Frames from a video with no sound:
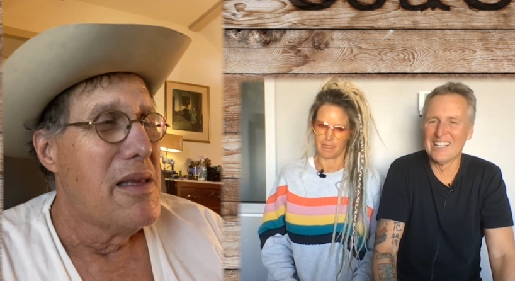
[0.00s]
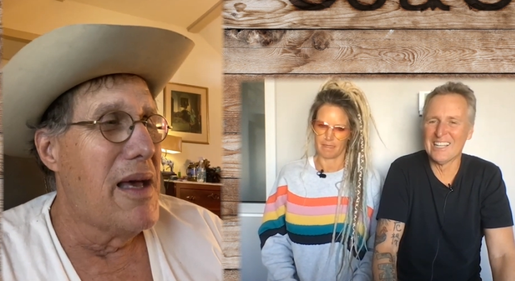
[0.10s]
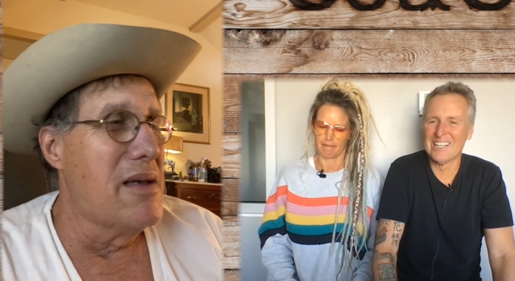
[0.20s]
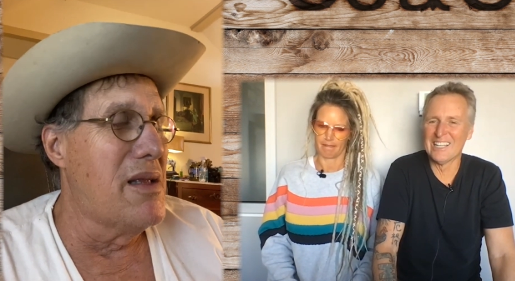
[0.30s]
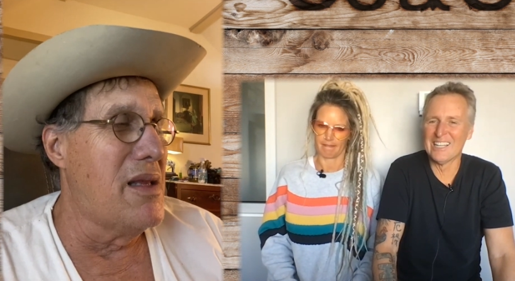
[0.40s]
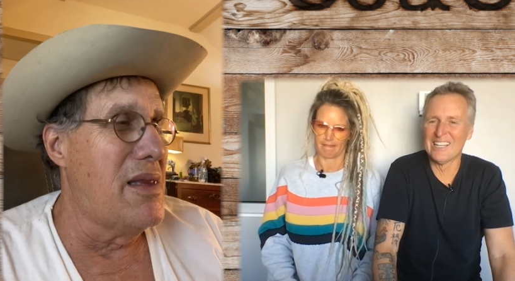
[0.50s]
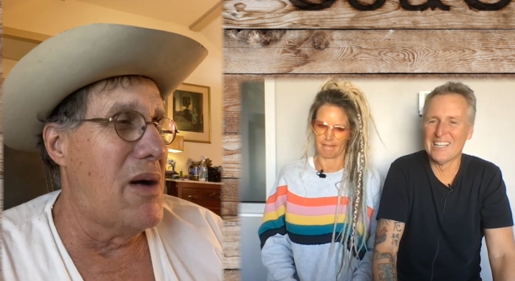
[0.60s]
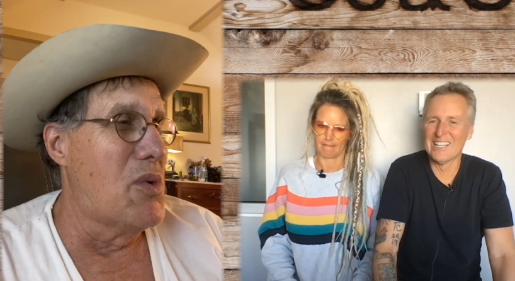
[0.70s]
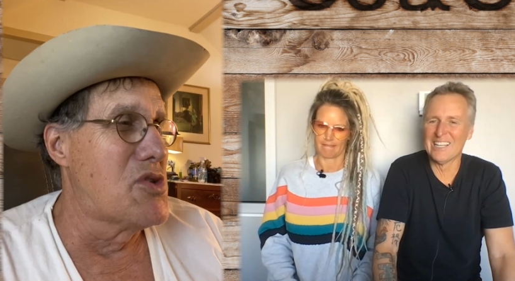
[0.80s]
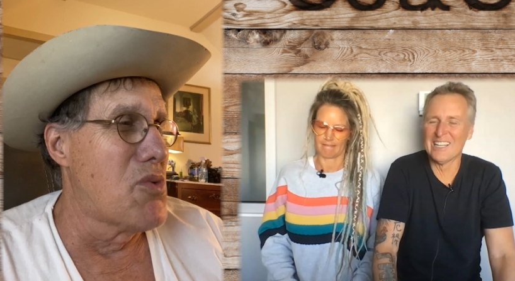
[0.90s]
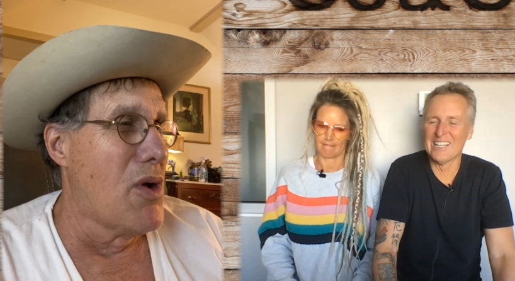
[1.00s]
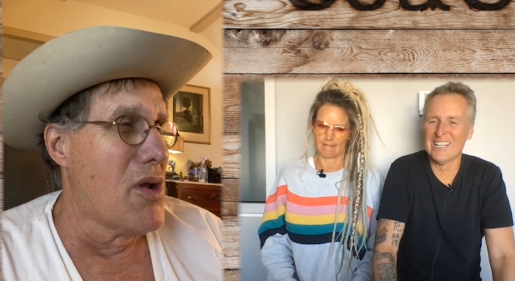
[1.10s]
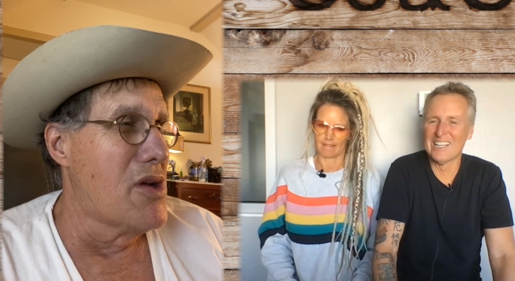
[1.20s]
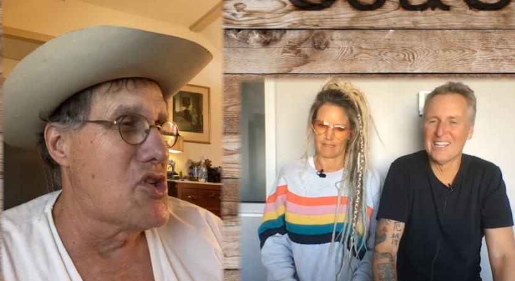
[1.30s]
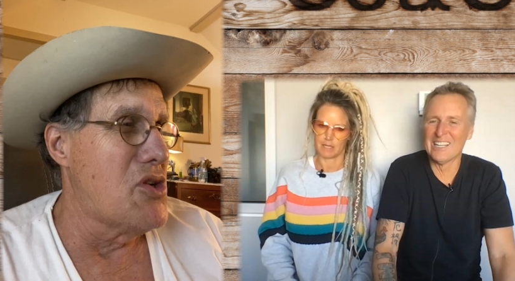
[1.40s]
Speaker 1: that that was a
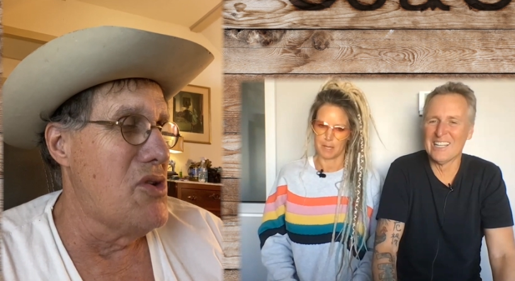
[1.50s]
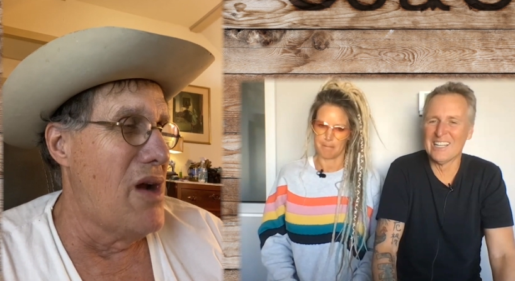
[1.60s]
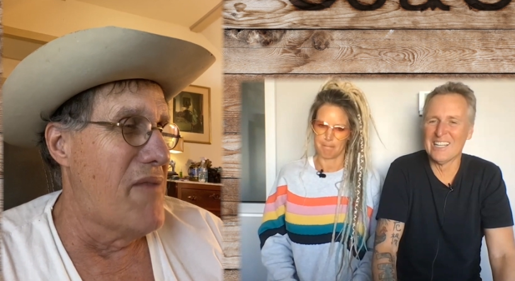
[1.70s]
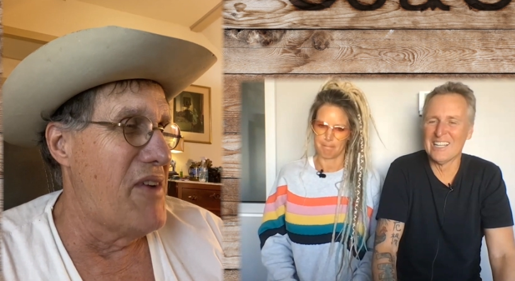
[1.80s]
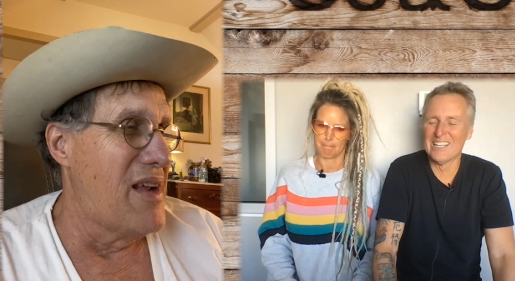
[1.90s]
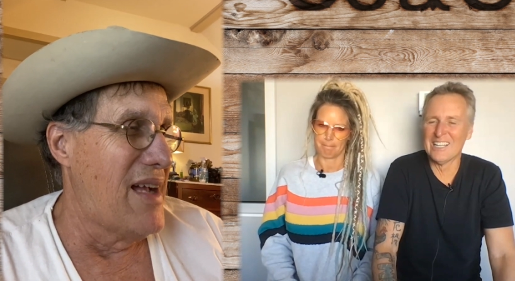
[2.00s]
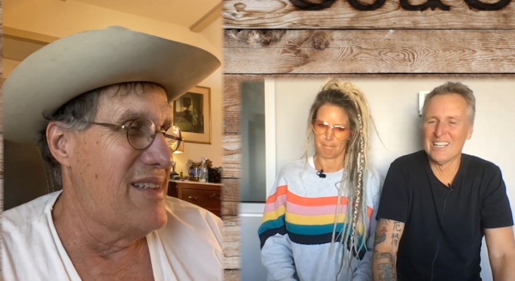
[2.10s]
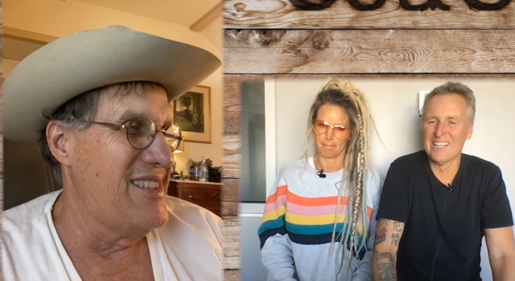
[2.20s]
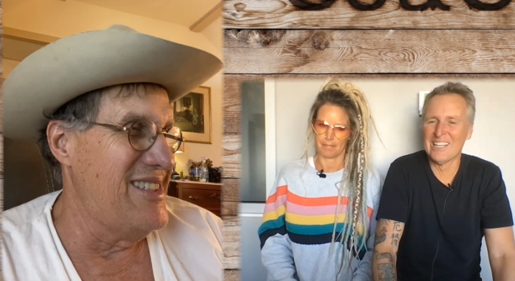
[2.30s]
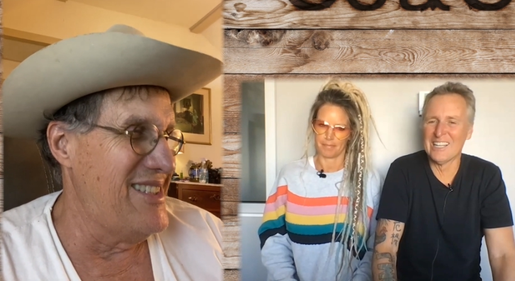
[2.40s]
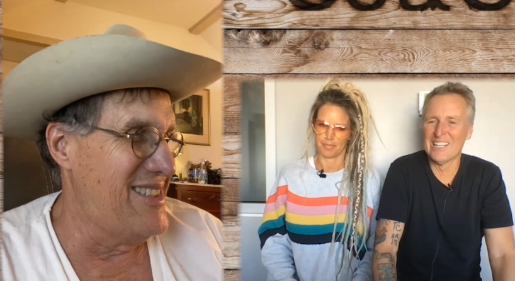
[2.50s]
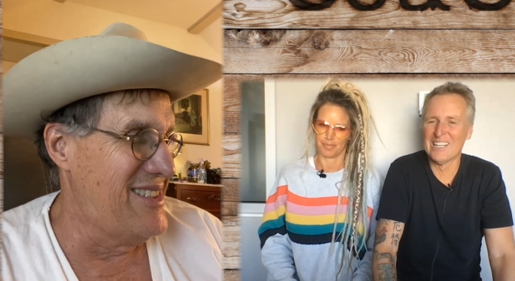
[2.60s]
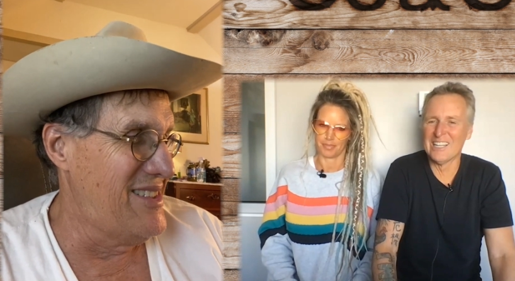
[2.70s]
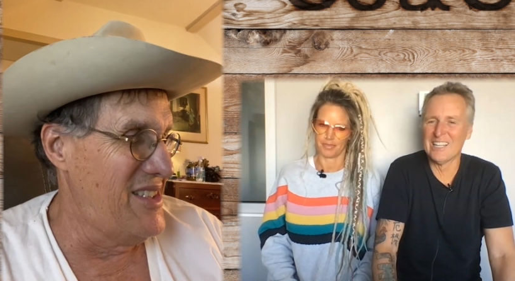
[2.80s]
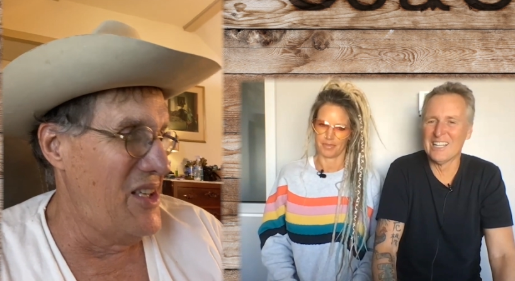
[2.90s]
real issue. You know, I felt like,
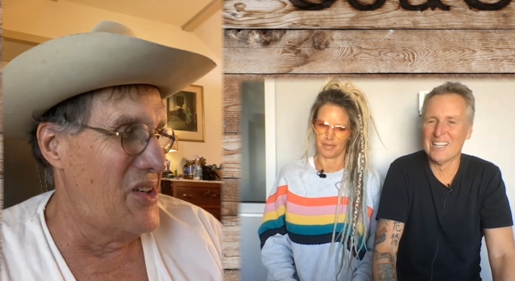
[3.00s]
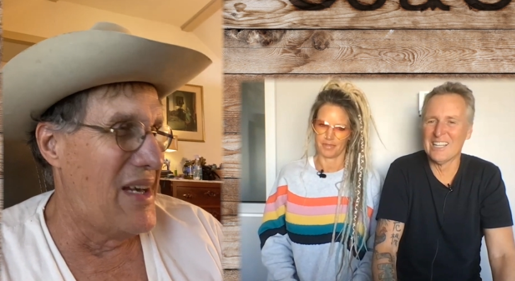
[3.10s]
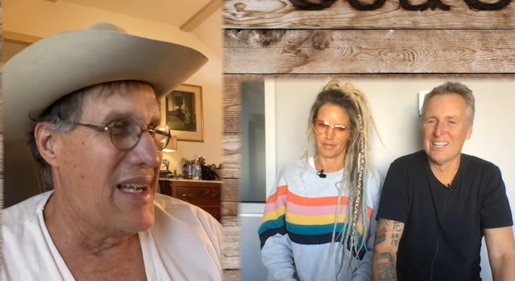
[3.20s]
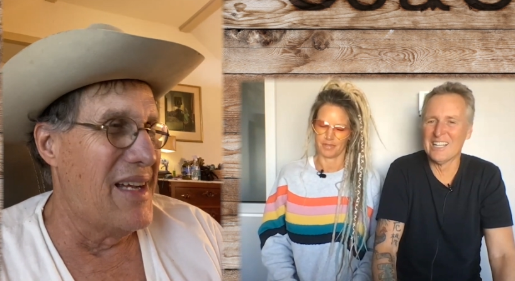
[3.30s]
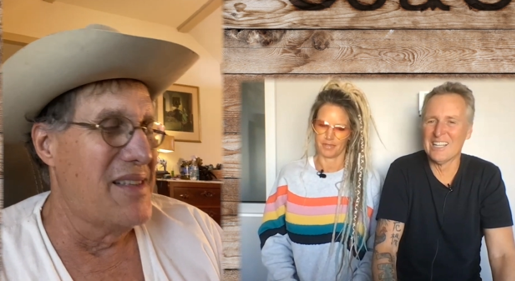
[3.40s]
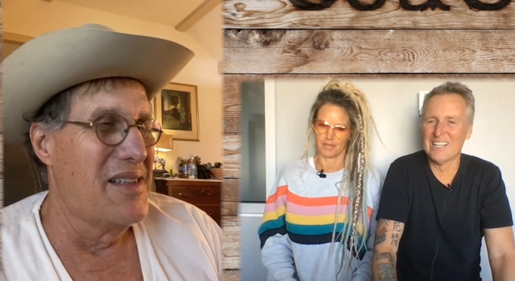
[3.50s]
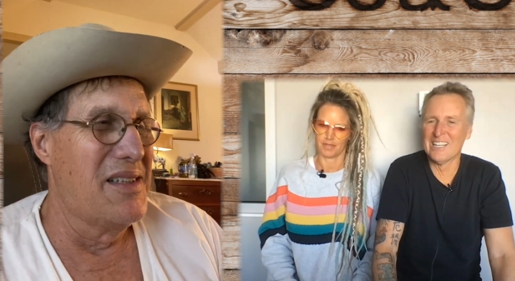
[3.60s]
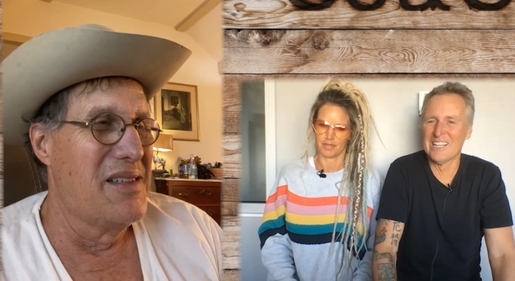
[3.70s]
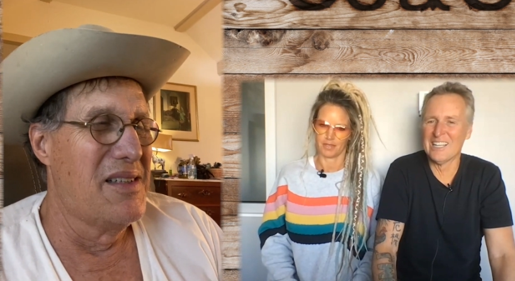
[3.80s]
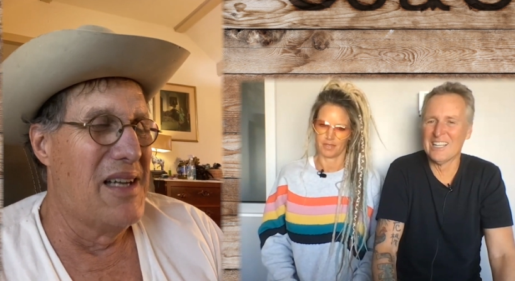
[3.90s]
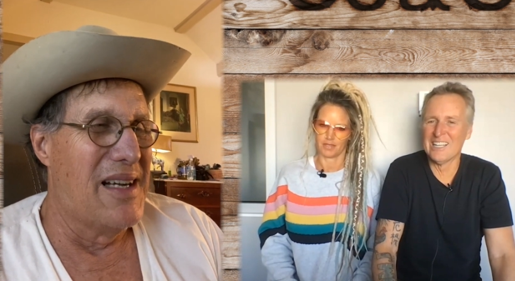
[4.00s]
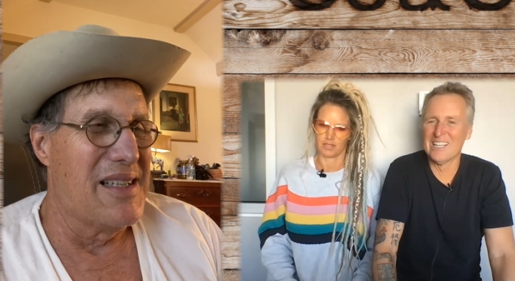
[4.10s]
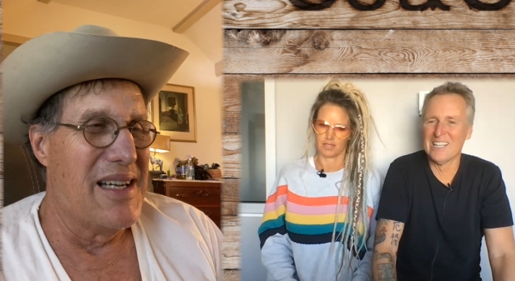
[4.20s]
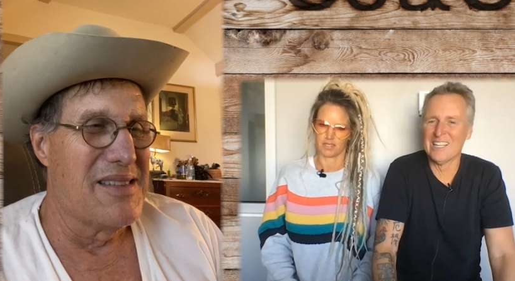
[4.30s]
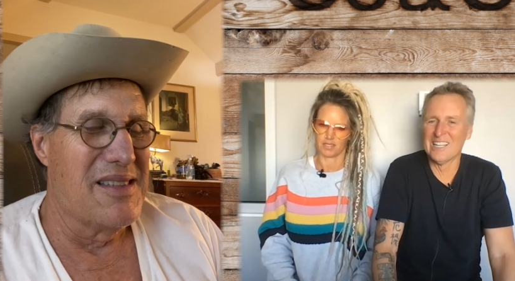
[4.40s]
you know, I got I
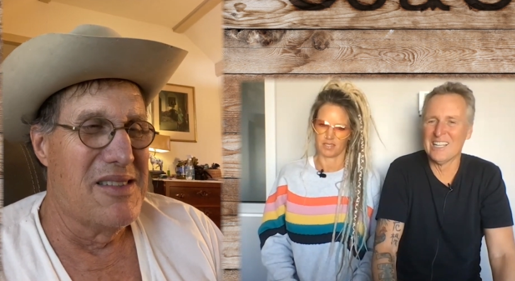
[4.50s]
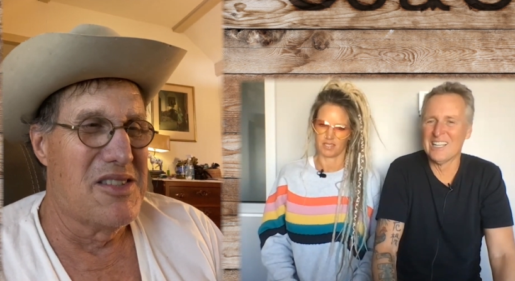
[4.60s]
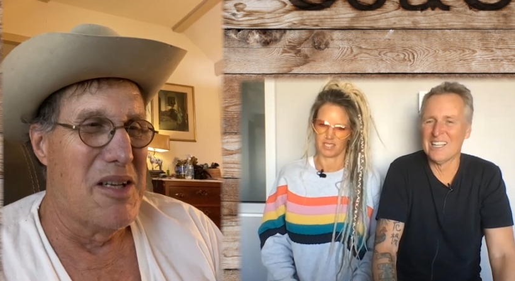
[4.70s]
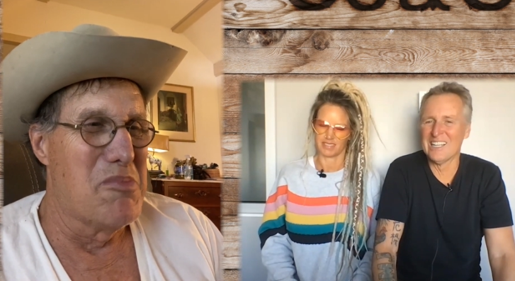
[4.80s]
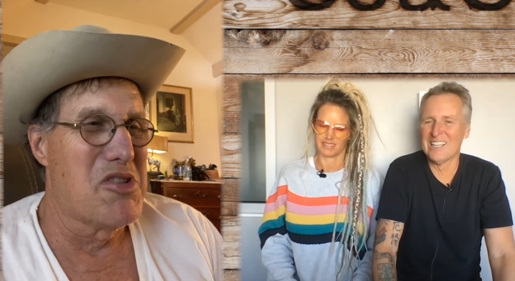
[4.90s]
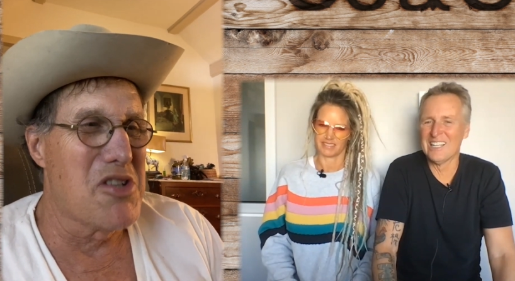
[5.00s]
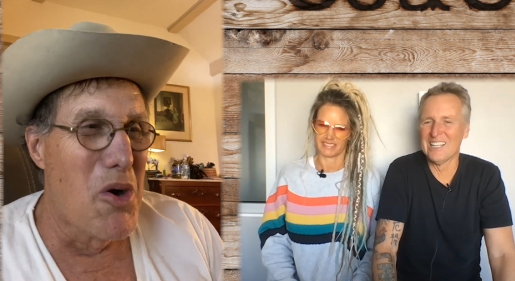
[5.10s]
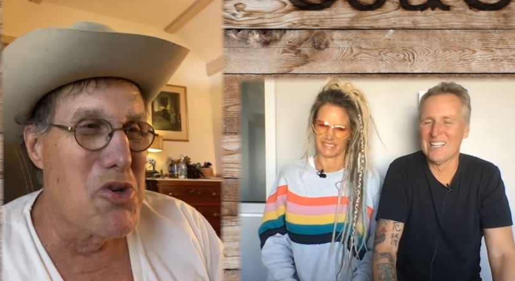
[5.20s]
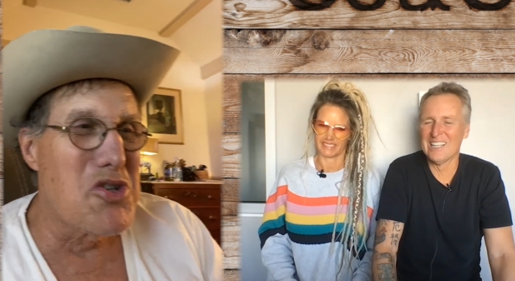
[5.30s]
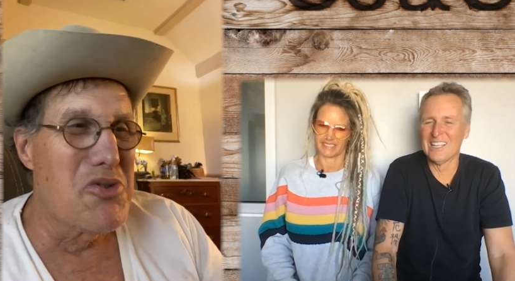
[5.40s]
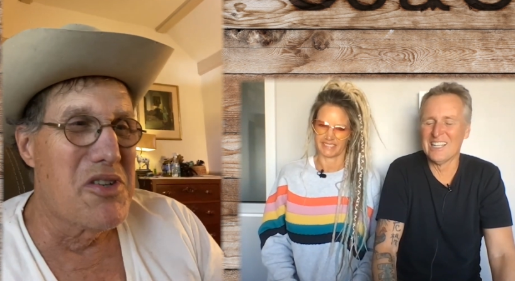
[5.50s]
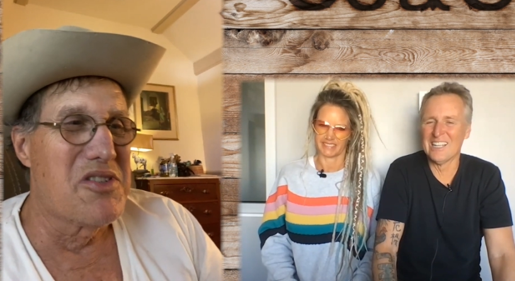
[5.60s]
got some social